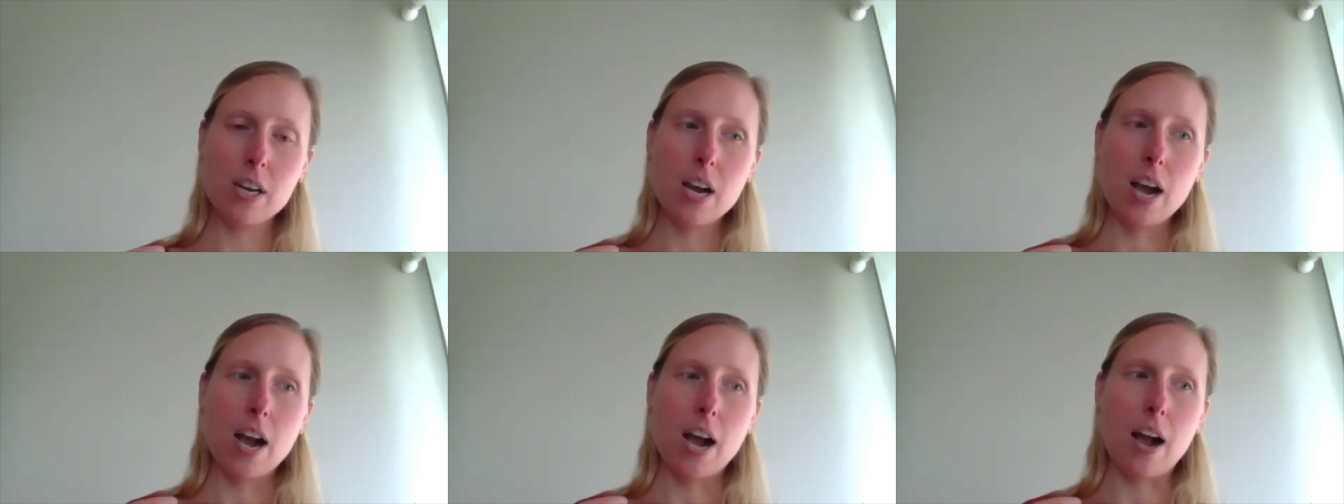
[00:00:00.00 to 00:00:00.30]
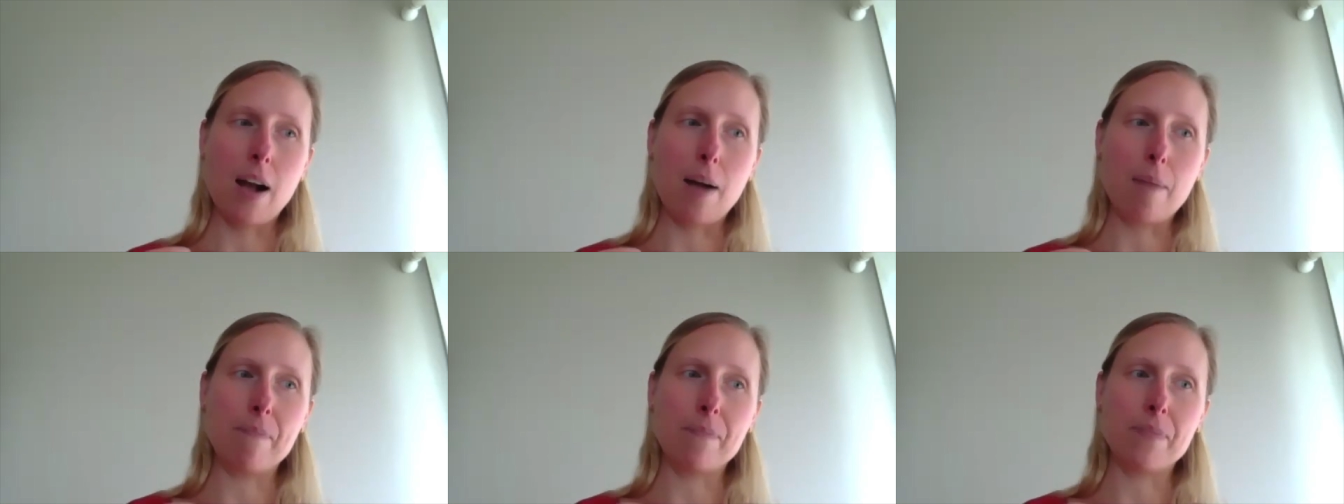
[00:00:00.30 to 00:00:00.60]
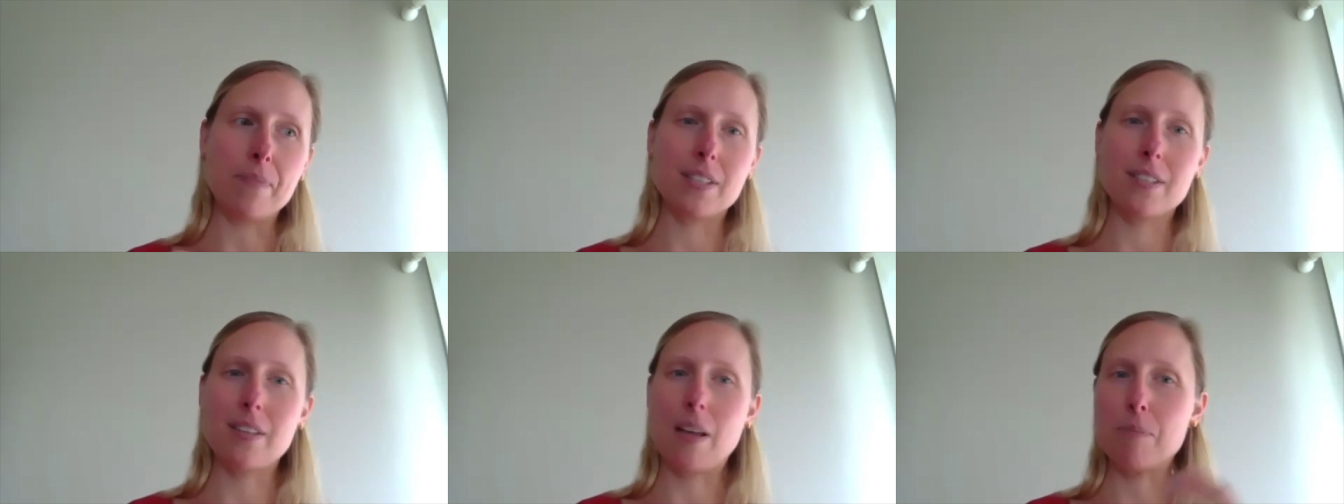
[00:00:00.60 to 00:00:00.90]
Um,
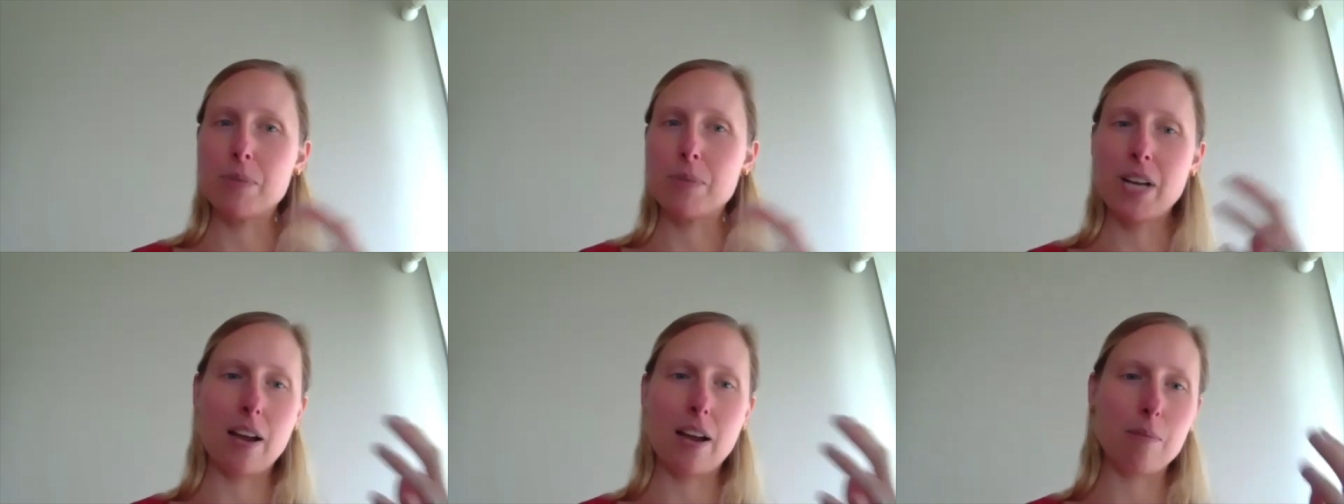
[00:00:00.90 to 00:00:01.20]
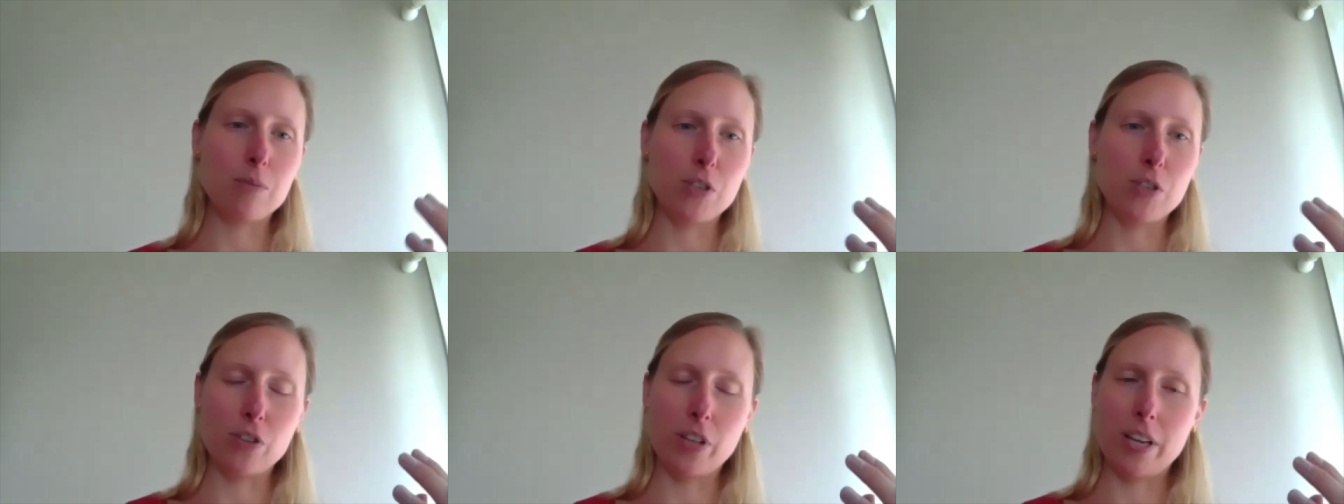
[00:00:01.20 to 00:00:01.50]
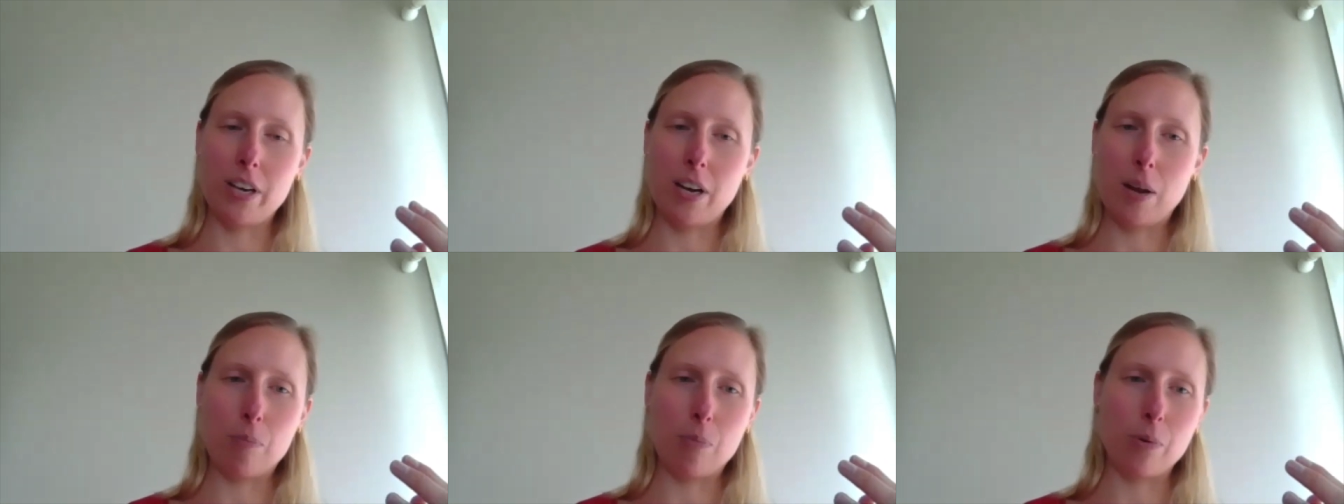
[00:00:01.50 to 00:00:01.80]
sometimes you'll
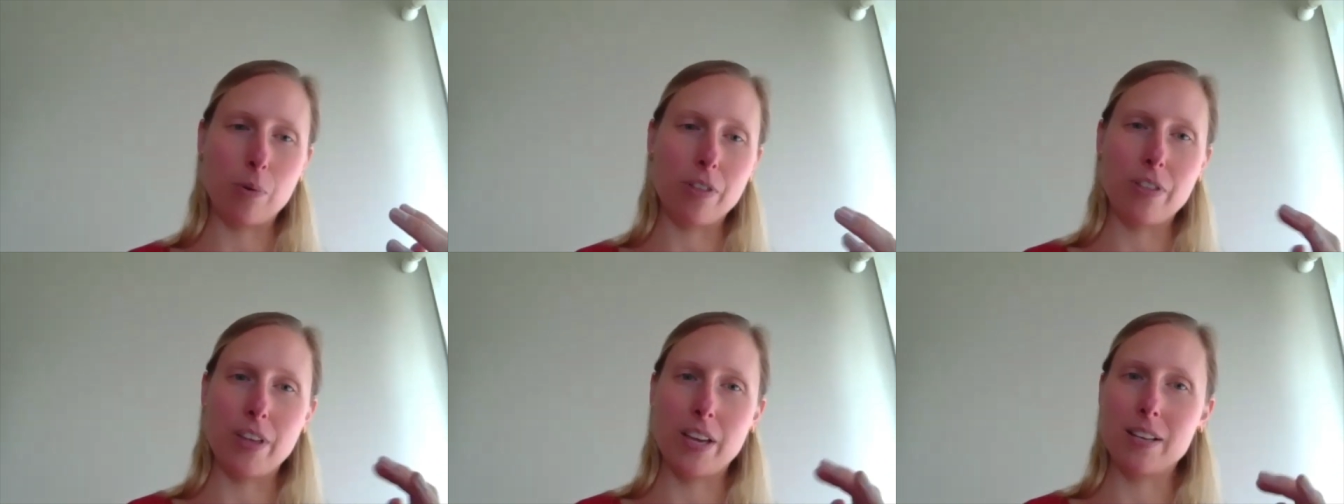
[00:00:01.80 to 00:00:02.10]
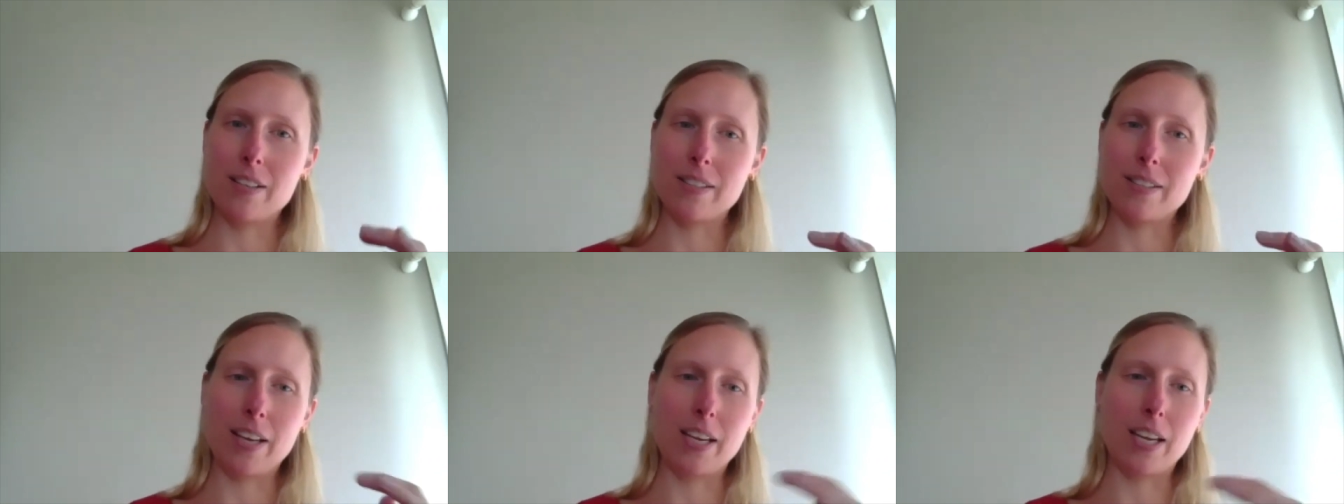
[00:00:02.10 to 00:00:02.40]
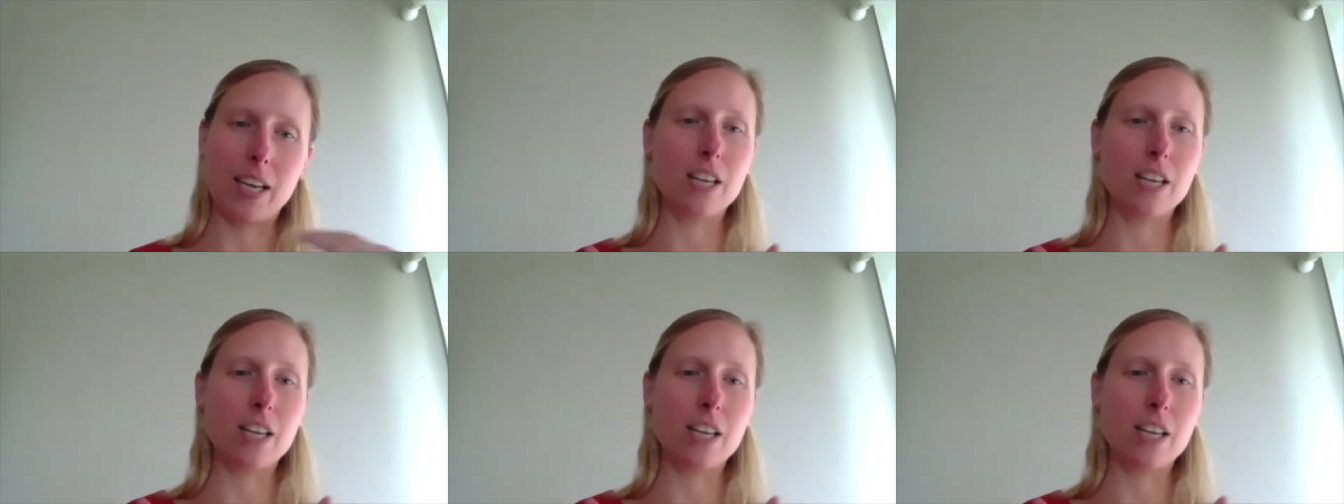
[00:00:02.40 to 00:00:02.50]
end up with things like